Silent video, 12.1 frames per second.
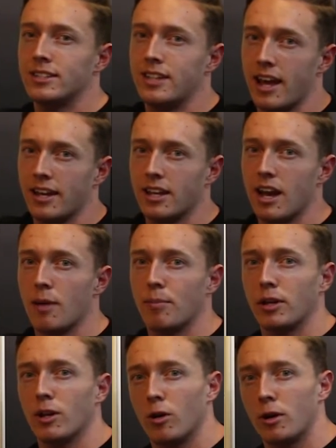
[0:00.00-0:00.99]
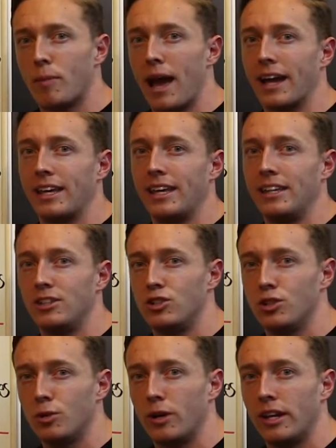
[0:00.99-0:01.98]
standing up and going back
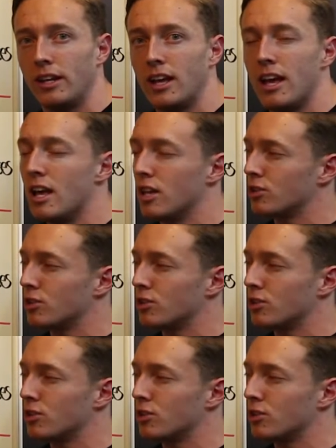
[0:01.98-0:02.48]
into it.